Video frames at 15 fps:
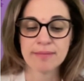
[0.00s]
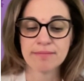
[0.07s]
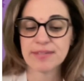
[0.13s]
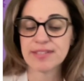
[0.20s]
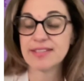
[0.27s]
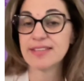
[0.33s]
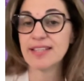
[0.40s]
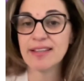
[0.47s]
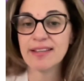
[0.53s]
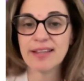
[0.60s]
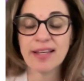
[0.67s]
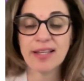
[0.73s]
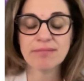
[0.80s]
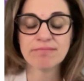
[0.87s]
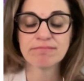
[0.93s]

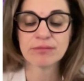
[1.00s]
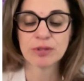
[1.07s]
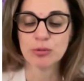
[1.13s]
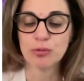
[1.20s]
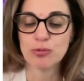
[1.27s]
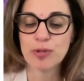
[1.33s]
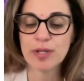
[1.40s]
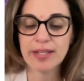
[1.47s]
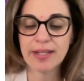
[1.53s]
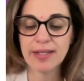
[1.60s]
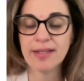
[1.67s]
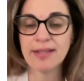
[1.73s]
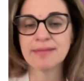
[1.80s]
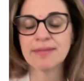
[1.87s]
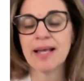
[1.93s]
singing,
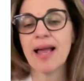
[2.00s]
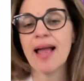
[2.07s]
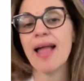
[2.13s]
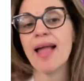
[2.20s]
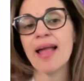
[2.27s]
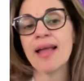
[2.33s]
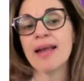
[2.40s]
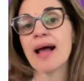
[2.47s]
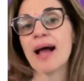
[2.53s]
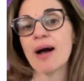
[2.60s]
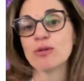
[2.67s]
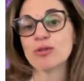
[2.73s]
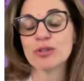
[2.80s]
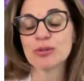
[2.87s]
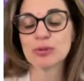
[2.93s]
reading, and
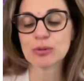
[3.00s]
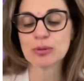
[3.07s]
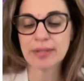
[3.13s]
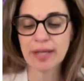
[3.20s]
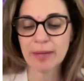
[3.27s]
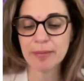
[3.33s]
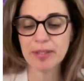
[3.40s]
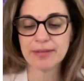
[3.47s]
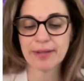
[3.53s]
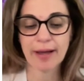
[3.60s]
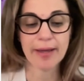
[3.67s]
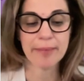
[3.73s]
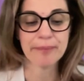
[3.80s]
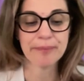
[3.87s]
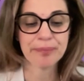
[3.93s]
how to do tummy
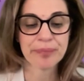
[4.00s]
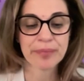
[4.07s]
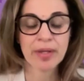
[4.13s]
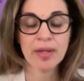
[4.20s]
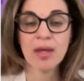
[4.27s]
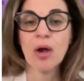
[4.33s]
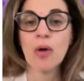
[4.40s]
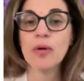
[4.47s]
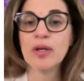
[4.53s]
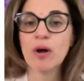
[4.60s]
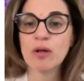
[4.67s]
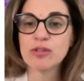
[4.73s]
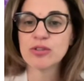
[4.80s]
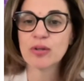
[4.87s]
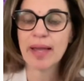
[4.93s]
time. We
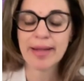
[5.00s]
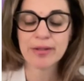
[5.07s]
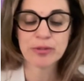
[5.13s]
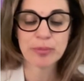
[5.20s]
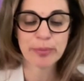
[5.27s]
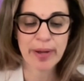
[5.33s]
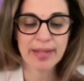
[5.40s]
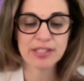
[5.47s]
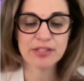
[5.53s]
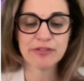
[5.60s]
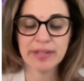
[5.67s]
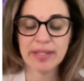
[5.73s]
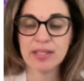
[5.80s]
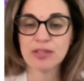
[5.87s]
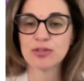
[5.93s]
also had
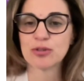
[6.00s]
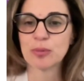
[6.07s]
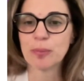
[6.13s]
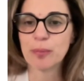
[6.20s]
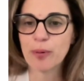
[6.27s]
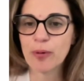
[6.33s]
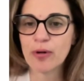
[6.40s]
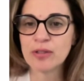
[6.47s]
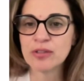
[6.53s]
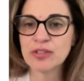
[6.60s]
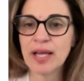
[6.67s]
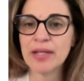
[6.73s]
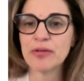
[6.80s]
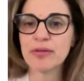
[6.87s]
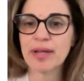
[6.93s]
breastfeeding support,
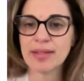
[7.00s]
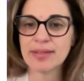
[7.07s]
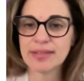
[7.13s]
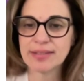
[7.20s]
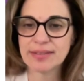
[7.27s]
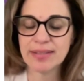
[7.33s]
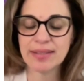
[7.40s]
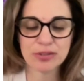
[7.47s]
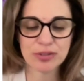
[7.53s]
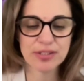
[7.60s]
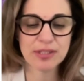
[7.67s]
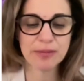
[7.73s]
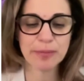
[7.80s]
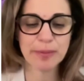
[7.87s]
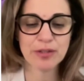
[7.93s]
and you can see in
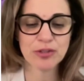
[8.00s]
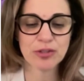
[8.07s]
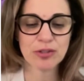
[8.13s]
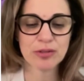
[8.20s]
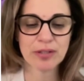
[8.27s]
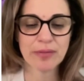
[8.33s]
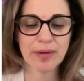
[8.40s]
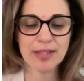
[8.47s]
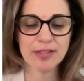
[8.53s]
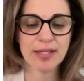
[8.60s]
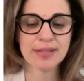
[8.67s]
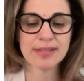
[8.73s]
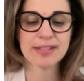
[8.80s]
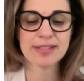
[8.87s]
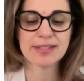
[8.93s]
this picture on the
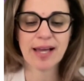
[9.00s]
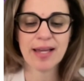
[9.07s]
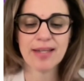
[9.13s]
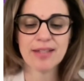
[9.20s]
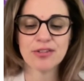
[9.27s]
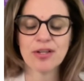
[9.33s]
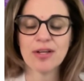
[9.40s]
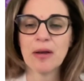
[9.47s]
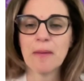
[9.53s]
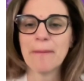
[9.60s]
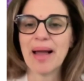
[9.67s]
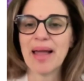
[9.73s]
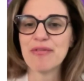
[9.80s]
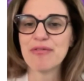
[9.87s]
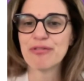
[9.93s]
right-hand side,
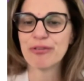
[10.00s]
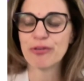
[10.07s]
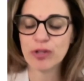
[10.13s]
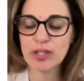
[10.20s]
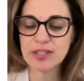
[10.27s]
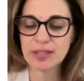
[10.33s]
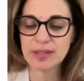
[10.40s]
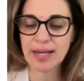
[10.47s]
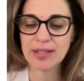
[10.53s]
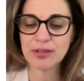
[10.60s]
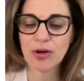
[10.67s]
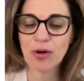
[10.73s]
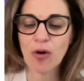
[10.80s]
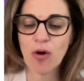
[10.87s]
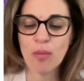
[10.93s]
my freezer
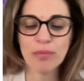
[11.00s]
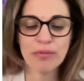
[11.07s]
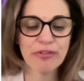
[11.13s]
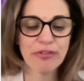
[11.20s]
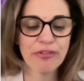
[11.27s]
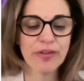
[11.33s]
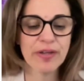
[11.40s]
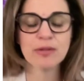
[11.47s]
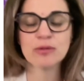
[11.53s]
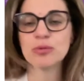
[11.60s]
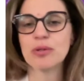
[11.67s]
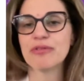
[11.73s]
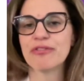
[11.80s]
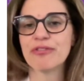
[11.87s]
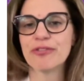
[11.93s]
at home filled
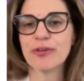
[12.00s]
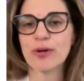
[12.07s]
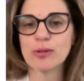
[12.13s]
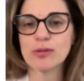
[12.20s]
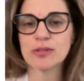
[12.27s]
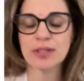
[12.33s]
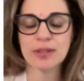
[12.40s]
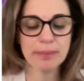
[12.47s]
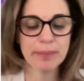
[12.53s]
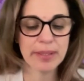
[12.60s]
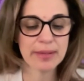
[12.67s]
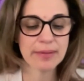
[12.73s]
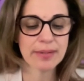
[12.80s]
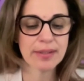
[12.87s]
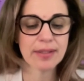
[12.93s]
with frozen
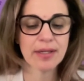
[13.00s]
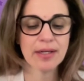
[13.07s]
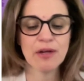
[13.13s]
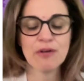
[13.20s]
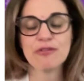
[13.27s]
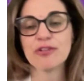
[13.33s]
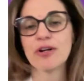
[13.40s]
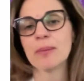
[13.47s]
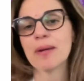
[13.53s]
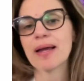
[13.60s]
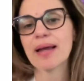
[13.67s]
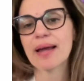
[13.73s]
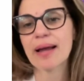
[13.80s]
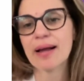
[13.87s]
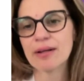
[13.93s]
milk from
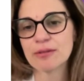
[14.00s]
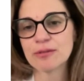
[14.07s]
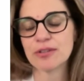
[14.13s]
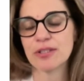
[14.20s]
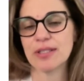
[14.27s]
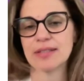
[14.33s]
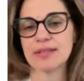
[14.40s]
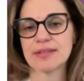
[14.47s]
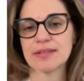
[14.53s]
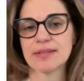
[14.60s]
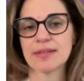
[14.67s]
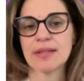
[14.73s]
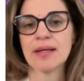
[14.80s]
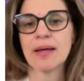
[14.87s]
countless